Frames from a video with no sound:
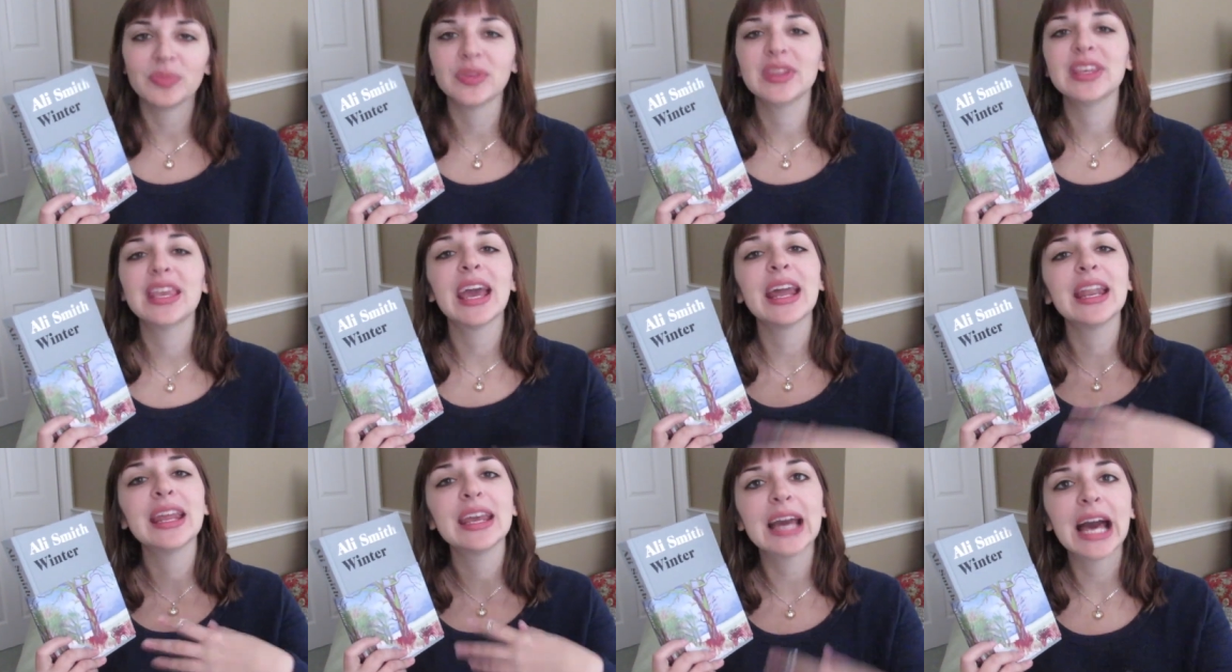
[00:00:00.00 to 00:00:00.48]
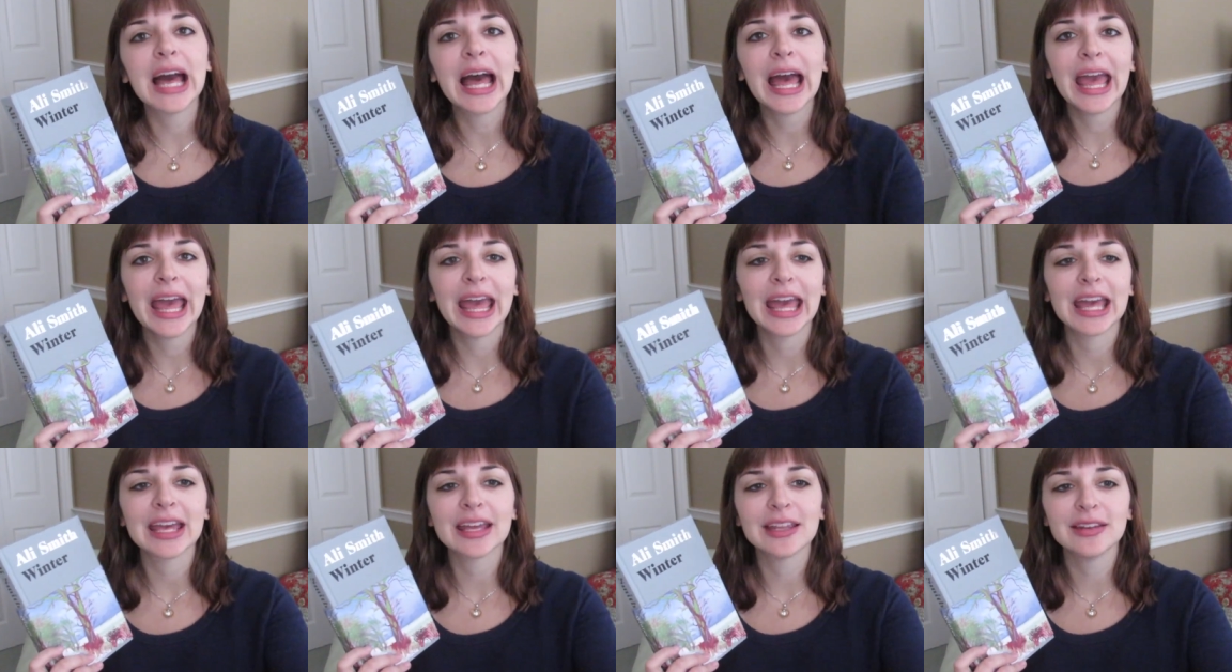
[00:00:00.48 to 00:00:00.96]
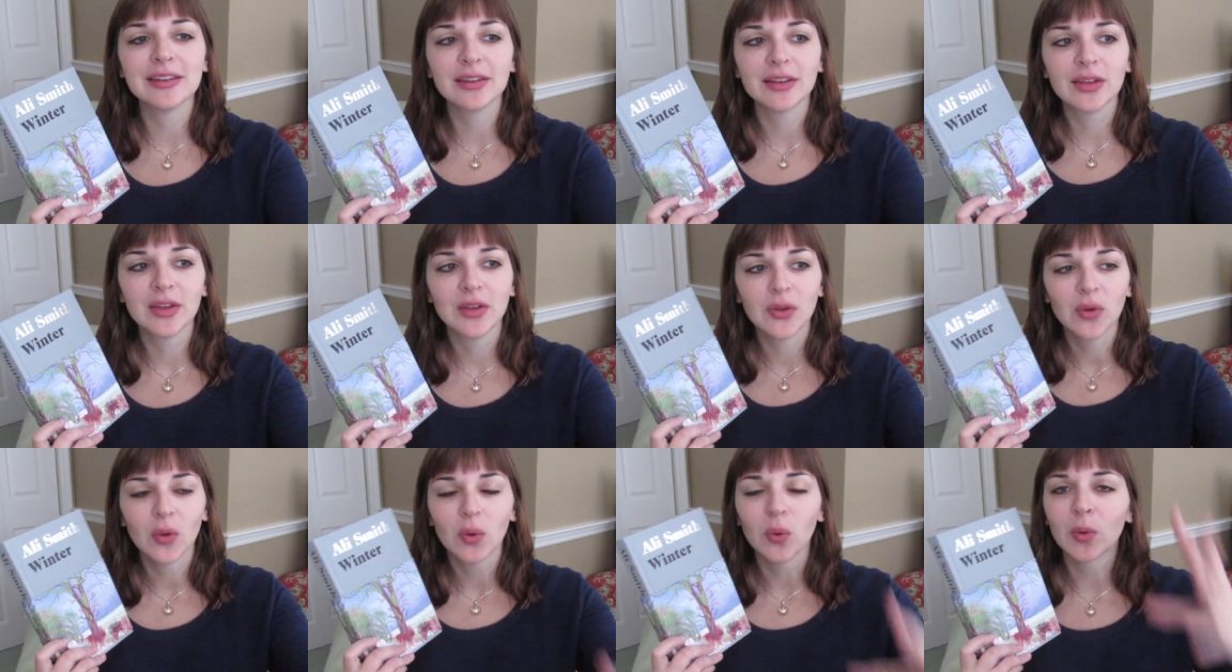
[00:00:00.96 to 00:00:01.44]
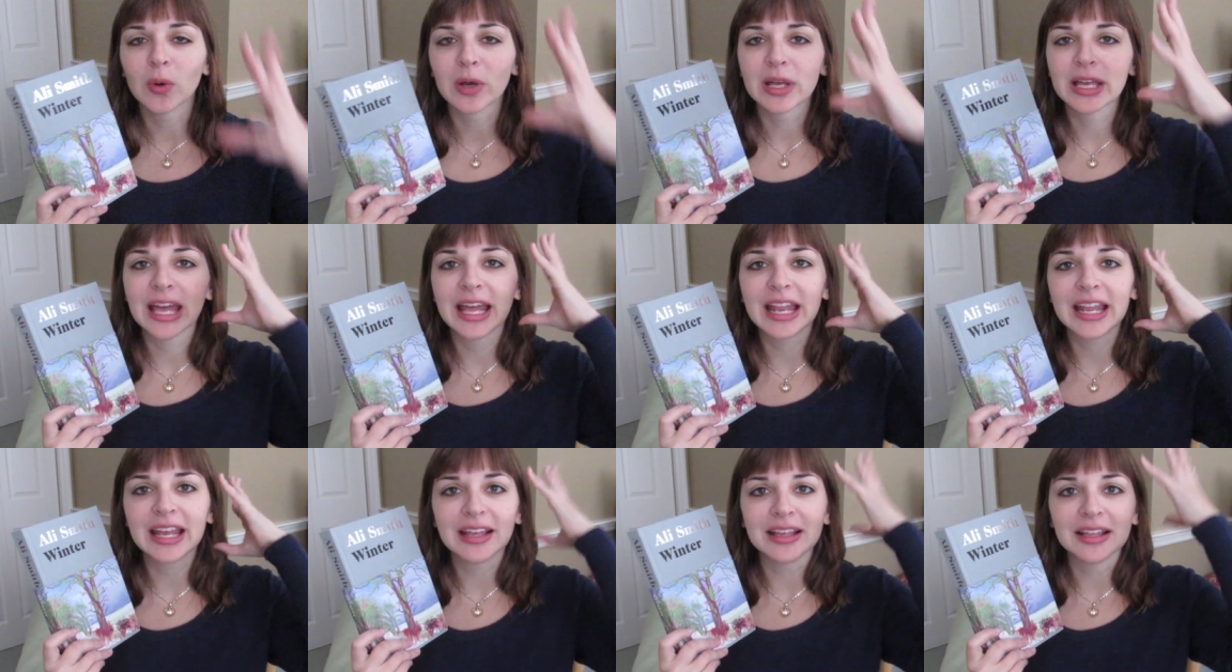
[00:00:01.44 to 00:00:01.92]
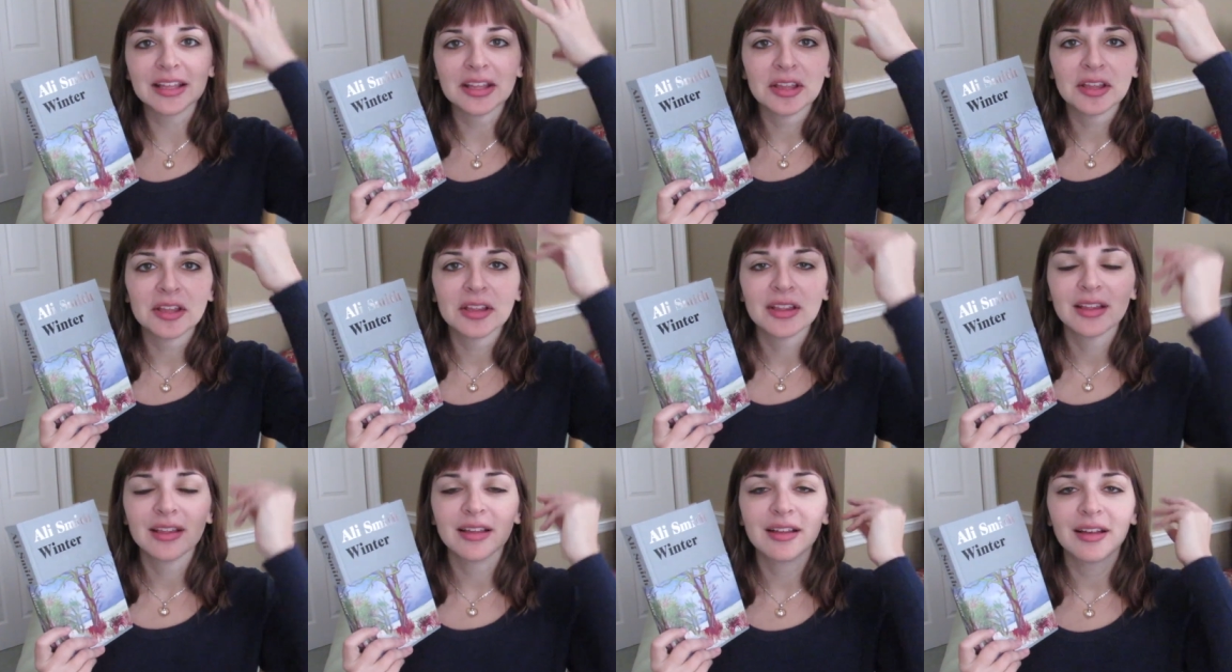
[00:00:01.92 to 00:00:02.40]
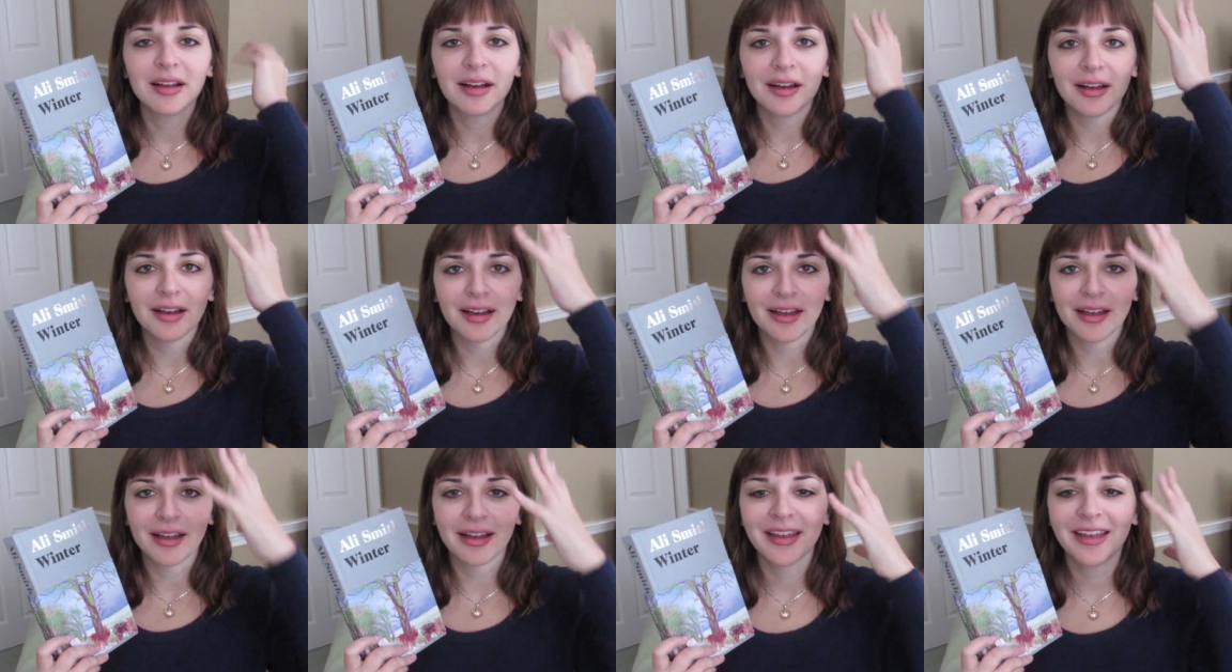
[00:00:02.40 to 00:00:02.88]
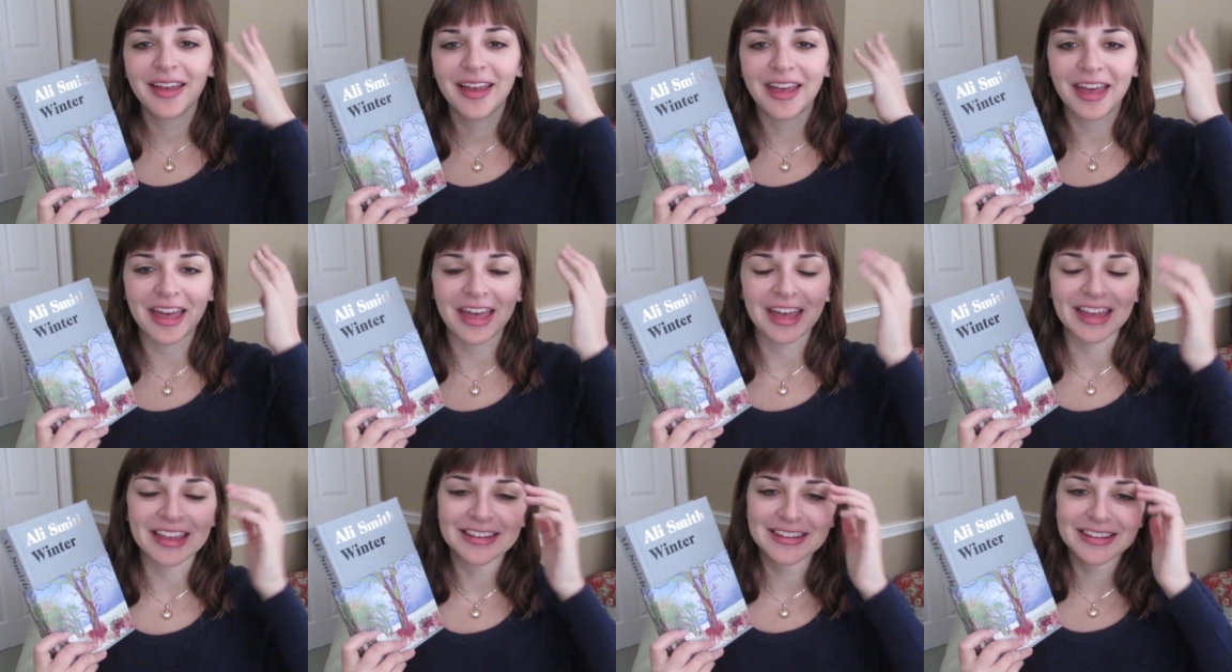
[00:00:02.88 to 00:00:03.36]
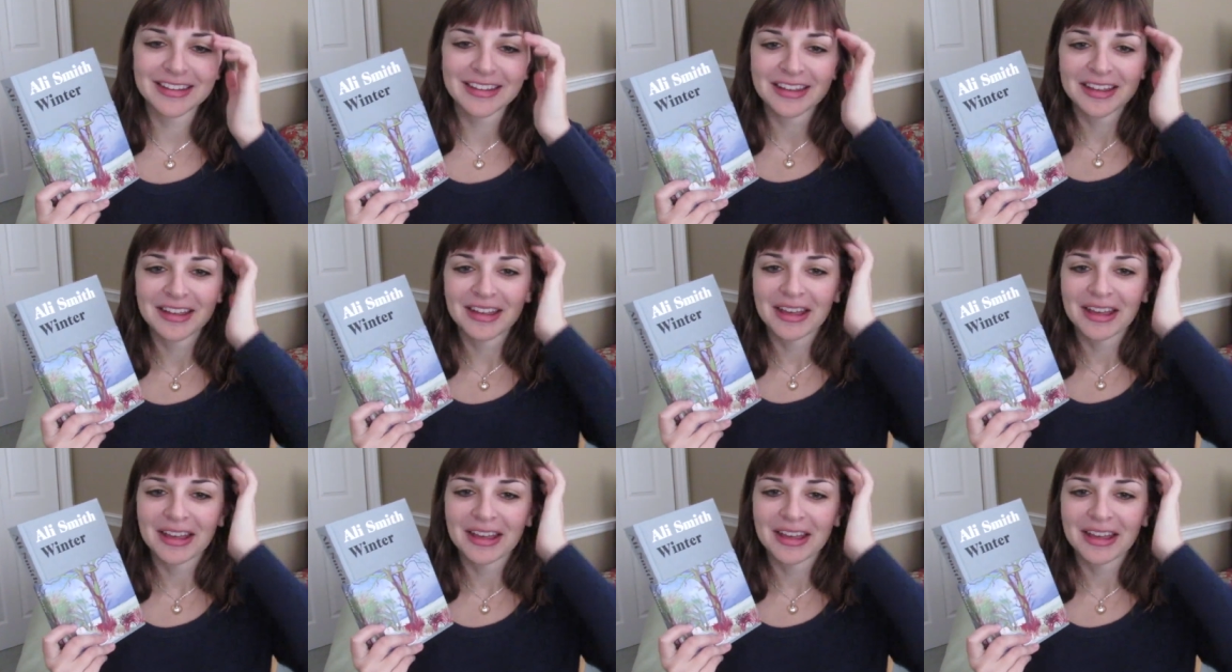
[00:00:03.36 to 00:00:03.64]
getting ahead or getting ahead.